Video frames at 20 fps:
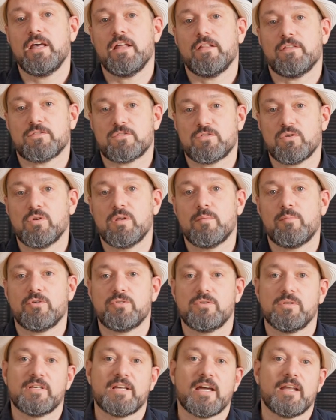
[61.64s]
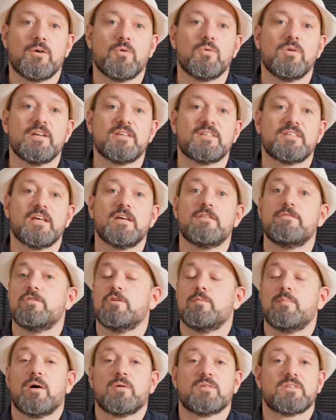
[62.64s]
the solar module can only save you
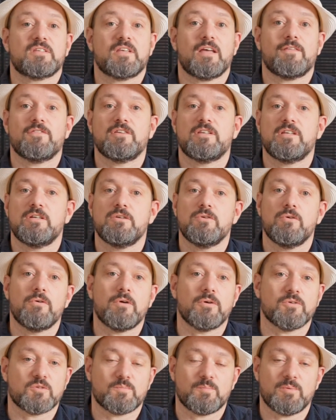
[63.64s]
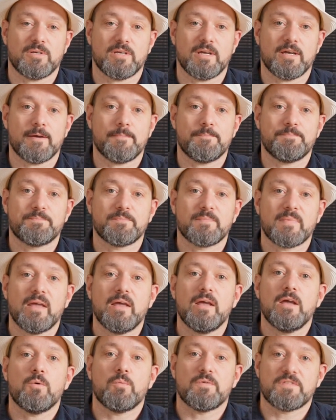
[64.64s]
about 70 euros per year.
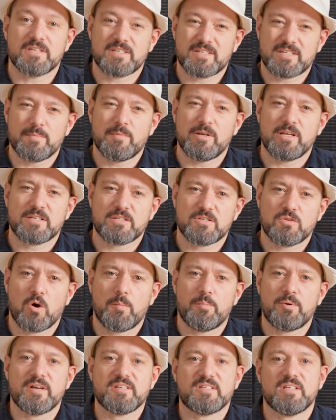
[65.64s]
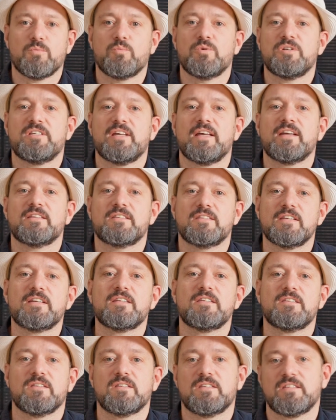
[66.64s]
With a similar store price, it would take
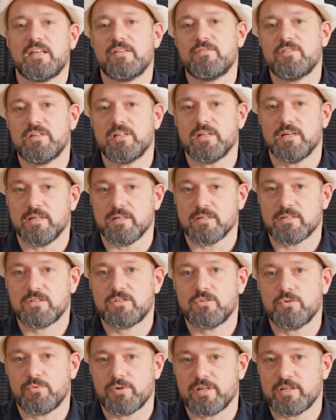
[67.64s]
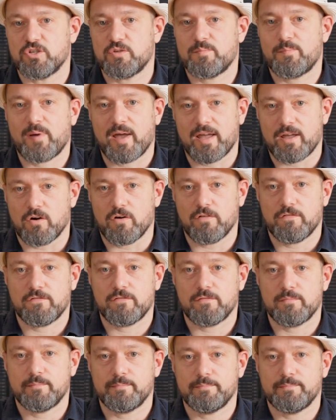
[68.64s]
6 to 7 years to reach payoff.